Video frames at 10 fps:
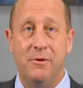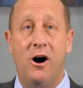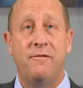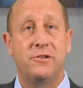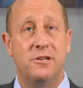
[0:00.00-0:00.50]
The
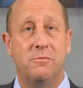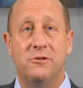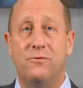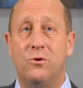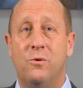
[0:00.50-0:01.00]
office number
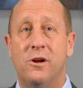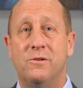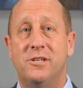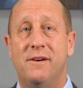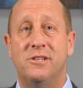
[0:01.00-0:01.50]
is
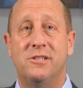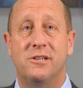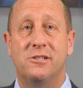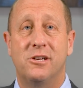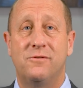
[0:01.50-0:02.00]

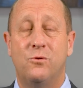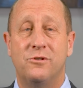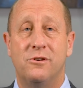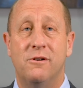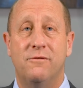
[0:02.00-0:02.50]

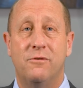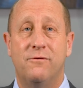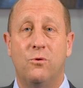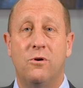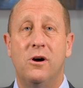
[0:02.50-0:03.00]

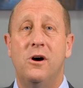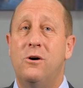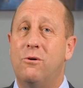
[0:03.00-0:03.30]
410-766-4044, or